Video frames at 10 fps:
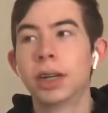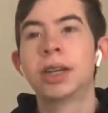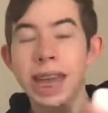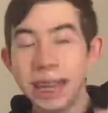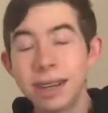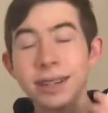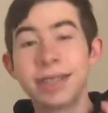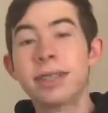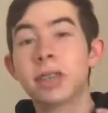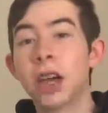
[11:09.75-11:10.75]
And
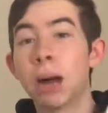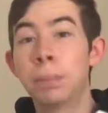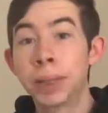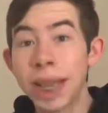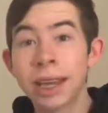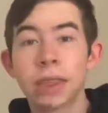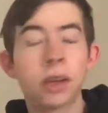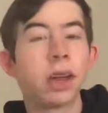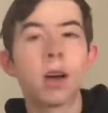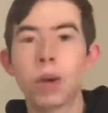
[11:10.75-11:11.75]
since they're not playing, they're
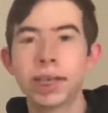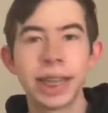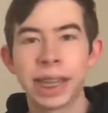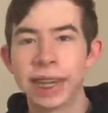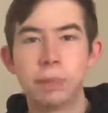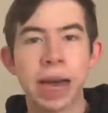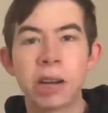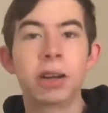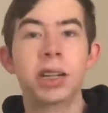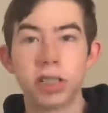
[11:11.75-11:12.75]
not wasting any
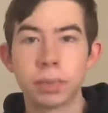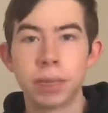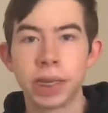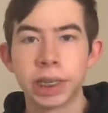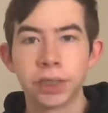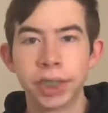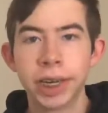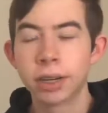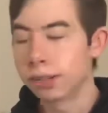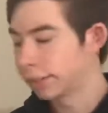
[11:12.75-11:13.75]
battery just being in your
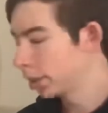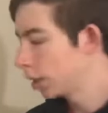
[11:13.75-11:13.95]
ears.